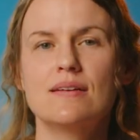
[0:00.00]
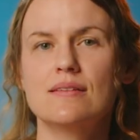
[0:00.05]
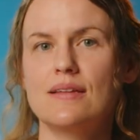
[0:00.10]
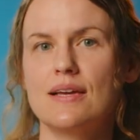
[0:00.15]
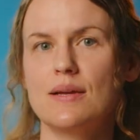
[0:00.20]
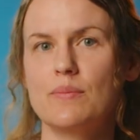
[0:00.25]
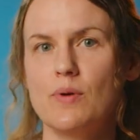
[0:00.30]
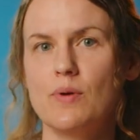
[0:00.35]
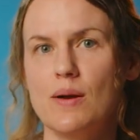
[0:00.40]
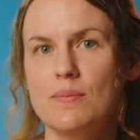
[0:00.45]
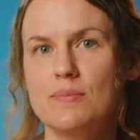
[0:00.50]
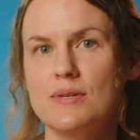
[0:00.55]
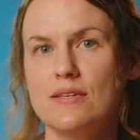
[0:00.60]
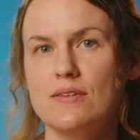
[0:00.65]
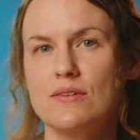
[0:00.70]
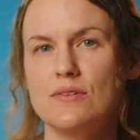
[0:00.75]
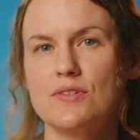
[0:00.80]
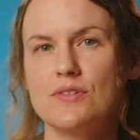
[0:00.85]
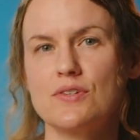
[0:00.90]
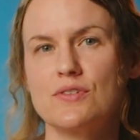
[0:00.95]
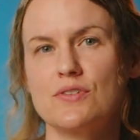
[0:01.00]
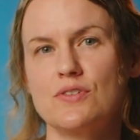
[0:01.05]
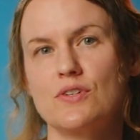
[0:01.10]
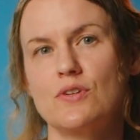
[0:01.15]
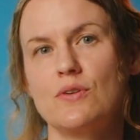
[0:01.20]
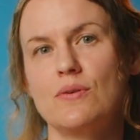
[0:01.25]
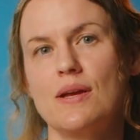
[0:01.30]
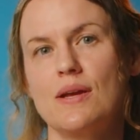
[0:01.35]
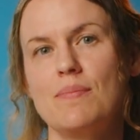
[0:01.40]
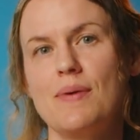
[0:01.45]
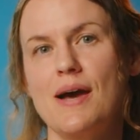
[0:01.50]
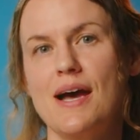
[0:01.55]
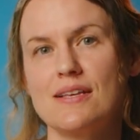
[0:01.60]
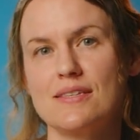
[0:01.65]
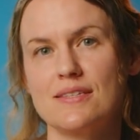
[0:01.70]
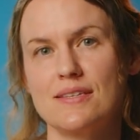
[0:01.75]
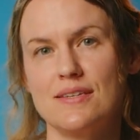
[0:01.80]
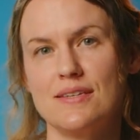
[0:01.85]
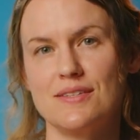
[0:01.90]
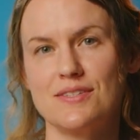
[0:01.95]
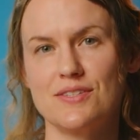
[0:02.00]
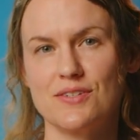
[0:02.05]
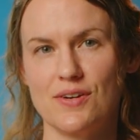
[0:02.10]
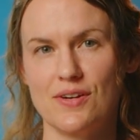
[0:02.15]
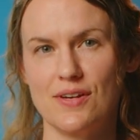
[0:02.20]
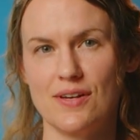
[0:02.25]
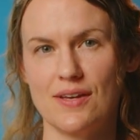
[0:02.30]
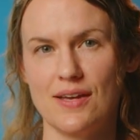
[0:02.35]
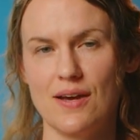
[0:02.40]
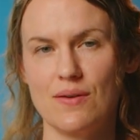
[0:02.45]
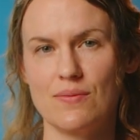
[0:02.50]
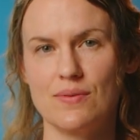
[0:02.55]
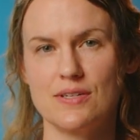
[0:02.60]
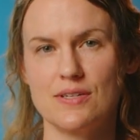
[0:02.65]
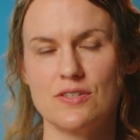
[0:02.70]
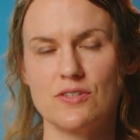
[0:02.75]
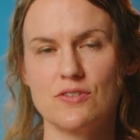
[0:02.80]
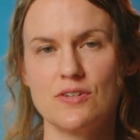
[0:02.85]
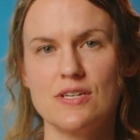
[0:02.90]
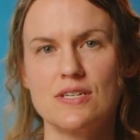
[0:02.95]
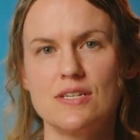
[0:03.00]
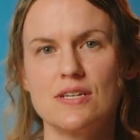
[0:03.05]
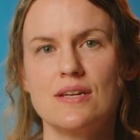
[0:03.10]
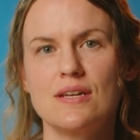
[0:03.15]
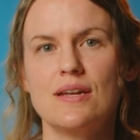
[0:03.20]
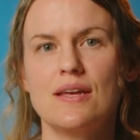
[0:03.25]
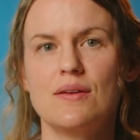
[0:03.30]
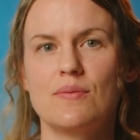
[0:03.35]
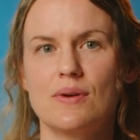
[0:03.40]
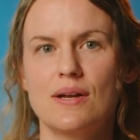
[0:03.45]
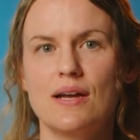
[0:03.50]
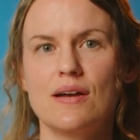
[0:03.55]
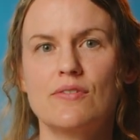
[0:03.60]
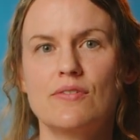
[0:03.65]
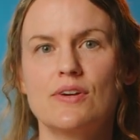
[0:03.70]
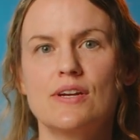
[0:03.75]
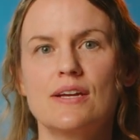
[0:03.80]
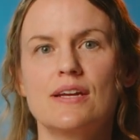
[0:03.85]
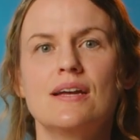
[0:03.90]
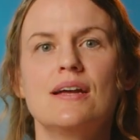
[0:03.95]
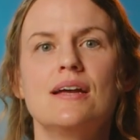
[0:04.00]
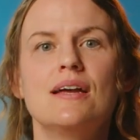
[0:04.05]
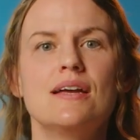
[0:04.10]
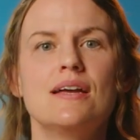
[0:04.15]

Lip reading: like prompting users to create passkeys during account registration and recovery,